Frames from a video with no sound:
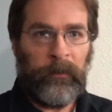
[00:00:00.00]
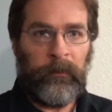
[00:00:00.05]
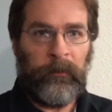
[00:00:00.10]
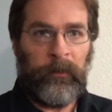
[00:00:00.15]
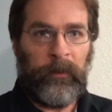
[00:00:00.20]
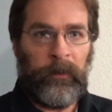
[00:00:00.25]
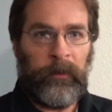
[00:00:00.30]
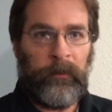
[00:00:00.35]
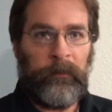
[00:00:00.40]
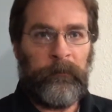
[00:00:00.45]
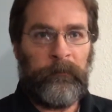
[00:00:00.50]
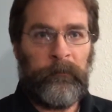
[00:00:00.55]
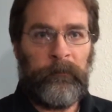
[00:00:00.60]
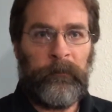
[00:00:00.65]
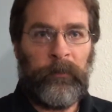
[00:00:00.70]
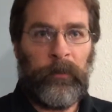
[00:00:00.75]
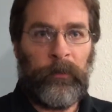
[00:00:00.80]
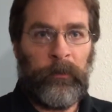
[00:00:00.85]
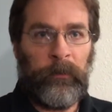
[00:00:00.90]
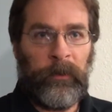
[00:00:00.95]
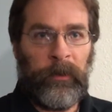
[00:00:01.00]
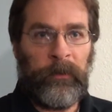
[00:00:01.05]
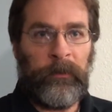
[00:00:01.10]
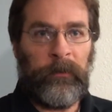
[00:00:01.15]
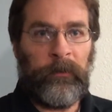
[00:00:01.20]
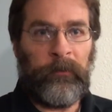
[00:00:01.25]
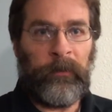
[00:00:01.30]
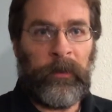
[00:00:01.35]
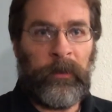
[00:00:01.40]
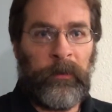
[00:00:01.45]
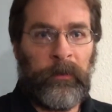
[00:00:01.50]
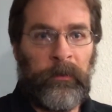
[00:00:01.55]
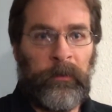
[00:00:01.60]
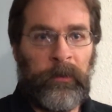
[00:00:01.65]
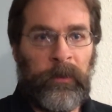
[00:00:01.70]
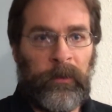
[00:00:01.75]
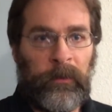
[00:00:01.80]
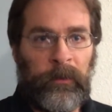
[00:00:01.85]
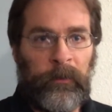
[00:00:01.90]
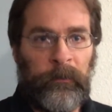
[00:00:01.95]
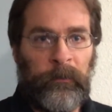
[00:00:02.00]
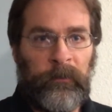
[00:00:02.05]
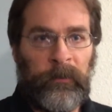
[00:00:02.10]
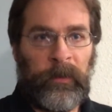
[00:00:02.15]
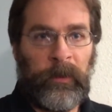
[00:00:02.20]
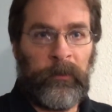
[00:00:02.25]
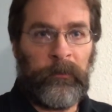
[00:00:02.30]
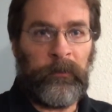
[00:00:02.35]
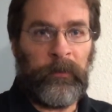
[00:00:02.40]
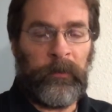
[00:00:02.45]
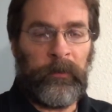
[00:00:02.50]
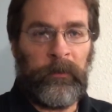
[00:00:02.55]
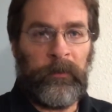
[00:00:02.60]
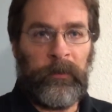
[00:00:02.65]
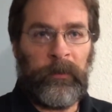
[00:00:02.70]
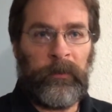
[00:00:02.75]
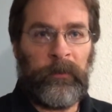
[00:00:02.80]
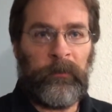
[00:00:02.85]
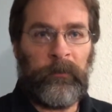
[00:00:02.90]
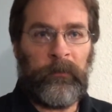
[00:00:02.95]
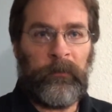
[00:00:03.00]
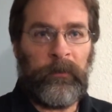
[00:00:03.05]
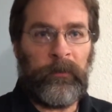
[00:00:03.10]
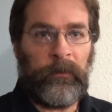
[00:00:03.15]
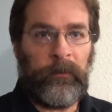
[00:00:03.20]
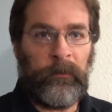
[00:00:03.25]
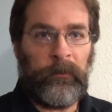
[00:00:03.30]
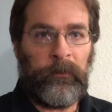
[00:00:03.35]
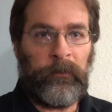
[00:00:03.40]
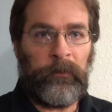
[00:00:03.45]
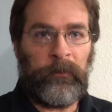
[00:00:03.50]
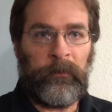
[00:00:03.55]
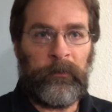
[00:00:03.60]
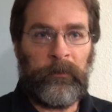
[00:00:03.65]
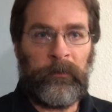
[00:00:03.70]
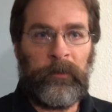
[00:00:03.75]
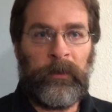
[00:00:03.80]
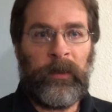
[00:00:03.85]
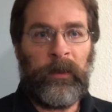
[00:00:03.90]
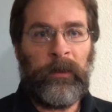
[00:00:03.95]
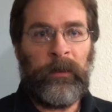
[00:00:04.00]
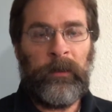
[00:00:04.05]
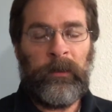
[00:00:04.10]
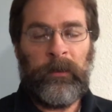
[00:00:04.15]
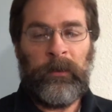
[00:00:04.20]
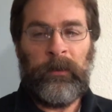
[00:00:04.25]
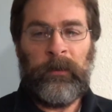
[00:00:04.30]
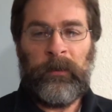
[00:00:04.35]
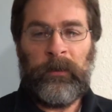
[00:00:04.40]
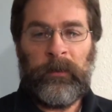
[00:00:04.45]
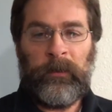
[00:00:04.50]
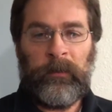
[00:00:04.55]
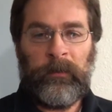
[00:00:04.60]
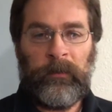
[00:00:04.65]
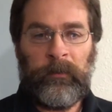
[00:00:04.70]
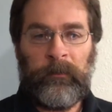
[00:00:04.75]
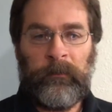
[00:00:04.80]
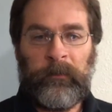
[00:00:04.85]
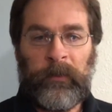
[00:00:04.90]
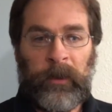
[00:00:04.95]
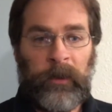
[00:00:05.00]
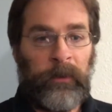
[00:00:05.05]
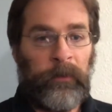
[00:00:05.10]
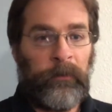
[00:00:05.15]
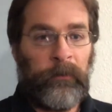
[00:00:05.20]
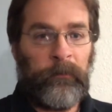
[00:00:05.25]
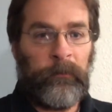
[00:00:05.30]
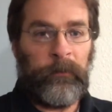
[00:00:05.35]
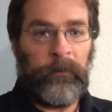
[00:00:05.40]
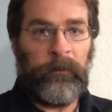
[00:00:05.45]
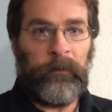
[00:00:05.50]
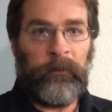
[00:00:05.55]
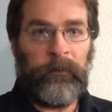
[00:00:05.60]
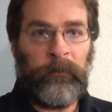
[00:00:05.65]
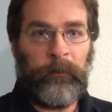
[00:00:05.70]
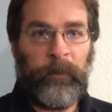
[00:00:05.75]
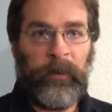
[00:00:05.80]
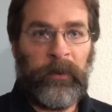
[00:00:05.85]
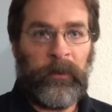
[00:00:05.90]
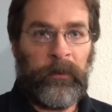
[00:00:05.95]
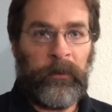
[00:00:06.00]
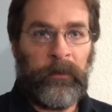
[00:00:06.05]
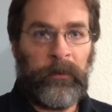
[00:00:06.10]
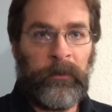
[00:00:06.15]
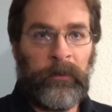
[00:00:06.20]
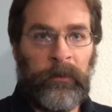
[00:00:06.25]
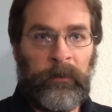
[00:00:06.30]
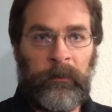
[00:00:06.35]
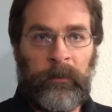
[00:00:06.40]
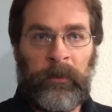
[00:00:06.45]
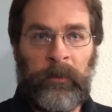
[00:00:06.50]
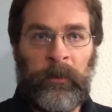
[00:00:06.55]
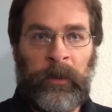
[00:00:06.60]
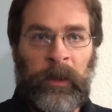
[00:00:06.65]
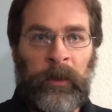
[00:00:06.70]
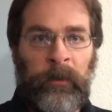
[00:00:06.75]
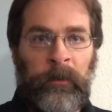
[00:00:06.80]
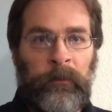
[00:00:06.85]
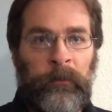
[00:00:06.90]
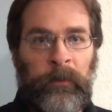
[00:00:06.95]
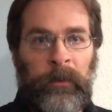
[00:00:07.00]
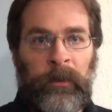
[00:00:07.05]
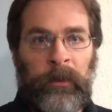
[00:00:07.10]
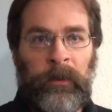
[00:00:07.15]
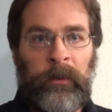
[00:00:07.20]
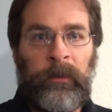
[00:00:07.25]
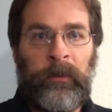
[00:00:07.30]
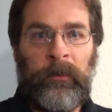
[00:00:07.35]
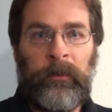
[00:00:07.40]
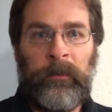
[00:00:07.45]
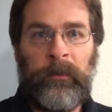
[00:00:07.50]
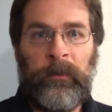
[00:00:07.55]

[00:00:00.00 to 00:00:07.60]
the whole underside of the car was high-centered on the snow, so the tires were just spinning and they were going nowhere.